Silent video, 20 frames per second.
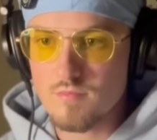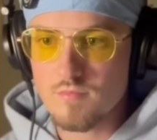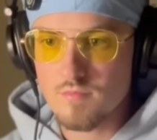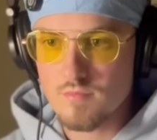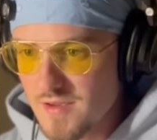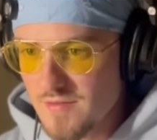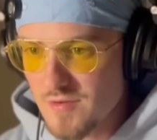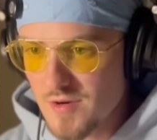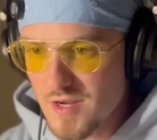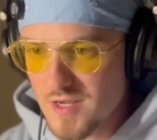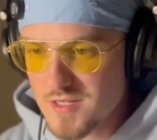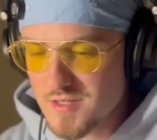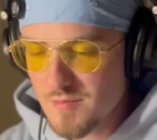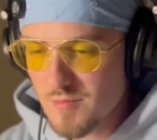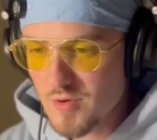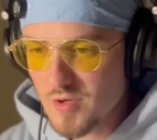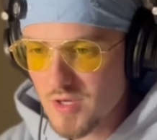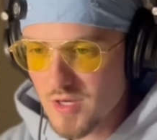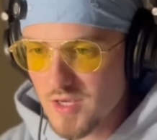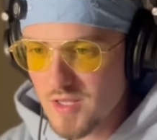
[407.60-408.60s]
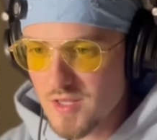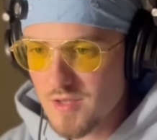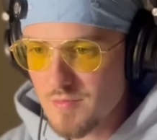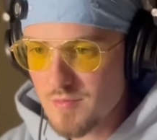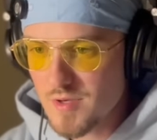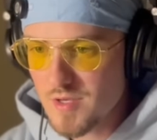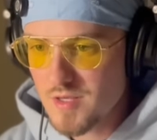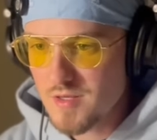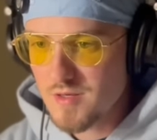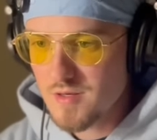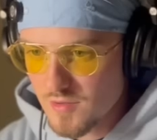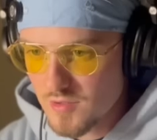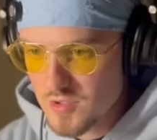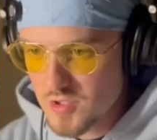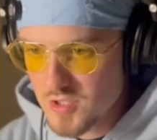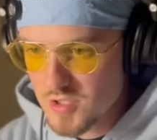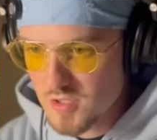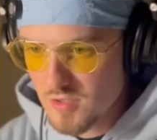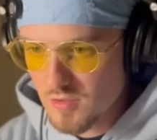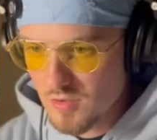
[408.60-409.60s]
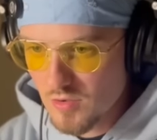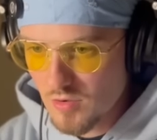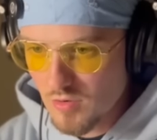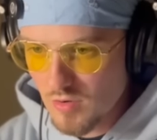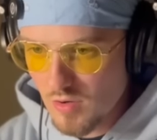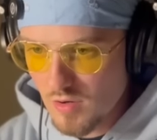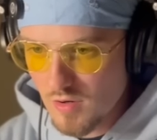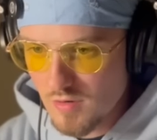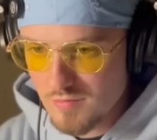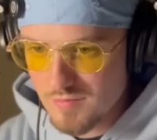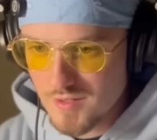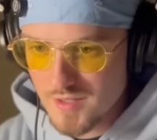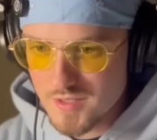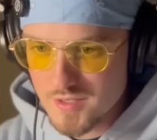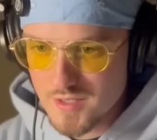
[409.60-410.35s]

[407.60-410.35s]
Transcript: Even as I'm clicking them in, they're just a little off like